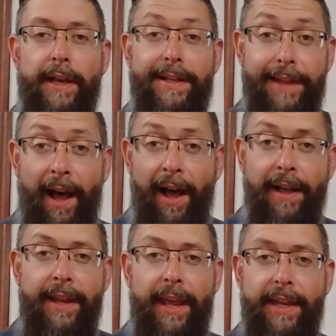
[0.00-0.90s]

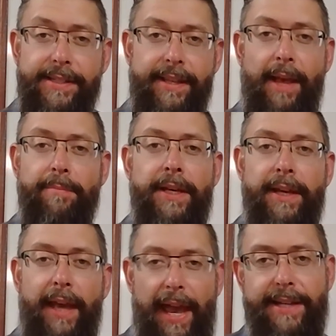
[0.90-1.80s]
non-exempt
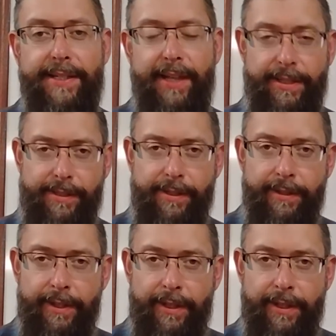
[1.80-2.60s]
assets.